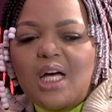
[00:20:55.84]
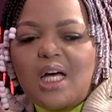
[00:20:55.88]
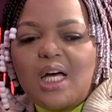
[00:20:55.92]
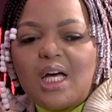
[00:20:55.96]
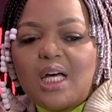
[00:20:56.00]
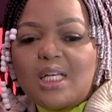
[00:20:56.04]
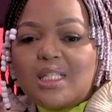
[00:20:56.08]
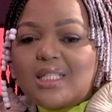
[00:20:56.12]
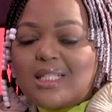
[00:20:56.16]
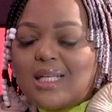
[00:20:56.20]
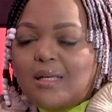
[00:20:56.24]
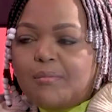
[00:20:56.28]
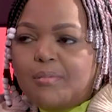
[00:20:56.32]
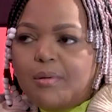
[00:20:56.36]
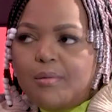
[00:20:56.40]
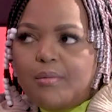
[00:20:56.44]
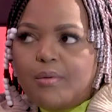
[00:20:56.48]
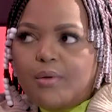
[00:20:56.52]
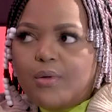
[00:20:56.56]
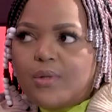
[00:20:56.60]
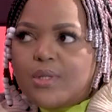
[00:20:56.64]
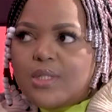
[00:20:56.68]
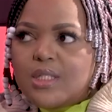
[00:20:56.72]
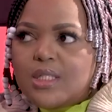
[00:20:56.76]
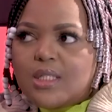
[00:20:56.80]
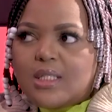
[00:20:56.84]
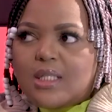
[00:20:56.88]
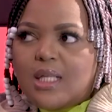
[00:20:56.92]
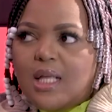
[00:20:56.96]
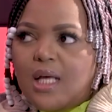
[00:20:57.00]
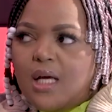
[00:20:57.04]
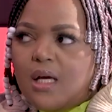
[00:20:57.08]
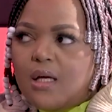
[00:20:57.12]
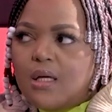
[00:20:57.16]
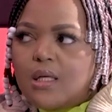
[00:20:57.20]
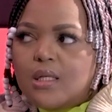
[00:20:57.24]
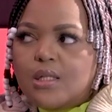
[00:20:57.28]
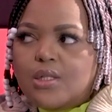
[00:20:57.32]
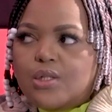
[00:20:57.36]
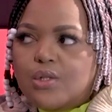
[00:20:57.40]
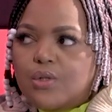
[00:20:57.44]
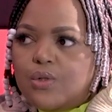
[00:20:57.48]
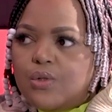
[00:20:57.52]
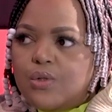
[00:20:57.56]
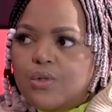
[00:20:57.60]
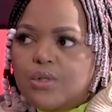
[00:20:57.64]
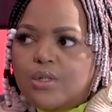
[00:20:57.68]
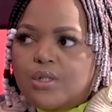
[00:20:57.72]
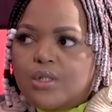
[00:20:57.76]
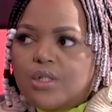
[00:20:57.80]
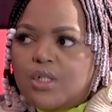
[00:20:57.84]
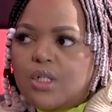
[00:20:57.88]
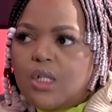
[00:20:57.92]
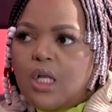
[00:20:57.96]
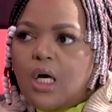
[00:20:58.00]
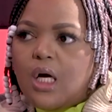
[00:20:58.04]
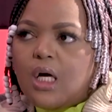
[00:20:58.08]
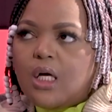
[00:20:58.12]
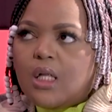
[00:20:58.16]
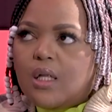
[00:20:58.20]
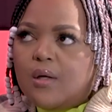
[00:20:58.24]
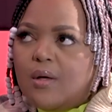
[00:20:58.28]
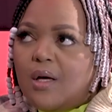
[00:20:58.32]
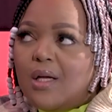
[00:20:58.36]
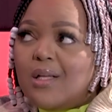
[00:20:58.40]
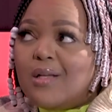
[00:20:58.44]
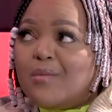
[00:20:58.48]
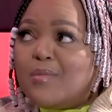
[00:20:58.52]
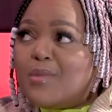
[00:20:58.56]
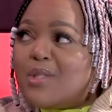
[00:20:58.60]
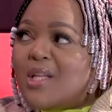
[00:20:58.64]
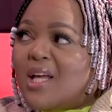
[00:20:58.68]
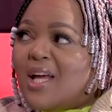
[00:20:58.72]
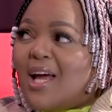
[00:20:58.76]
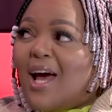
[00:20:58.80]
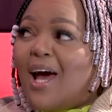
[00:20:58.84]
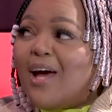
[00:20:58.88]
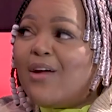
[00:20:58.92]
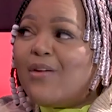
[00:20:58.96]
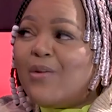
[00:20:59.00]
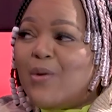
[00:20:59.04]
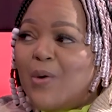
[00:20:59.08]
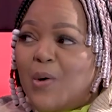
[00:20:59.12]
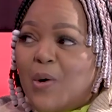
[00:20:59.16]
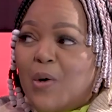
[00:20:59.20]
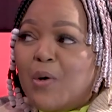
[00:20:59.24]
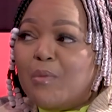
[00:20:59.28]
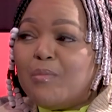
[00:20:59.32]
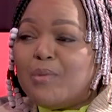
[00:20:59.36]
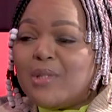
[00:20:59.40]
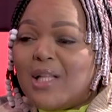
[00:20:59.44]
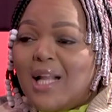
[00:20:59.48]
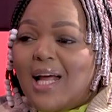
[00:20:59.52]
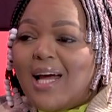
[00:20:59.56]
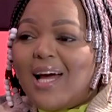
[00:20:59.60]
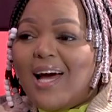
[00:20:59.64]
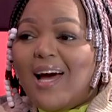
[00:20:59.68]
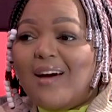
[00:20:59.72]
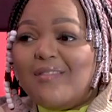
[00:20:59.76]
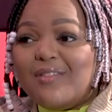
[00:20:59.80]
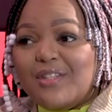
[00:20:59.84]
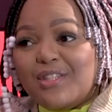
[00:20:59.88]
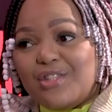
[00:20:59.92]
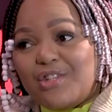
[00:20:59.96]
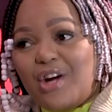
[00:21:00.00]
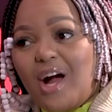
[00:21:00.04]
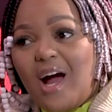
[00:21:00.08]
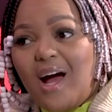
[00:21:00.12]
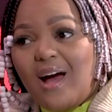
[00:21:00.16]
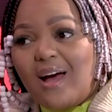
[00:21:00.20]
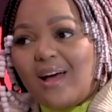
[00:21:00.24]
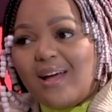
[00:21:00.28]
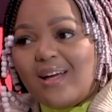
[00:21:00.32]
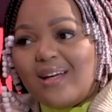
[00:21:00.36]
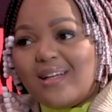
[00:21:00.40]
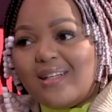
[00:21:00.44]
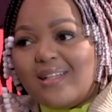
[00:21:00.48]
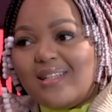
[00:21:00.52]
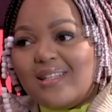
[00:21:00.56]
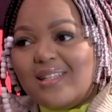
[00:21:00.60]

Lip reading: And it's like people always just like, dude, you're not gonna. And I'm like, I know, but like, I have to try.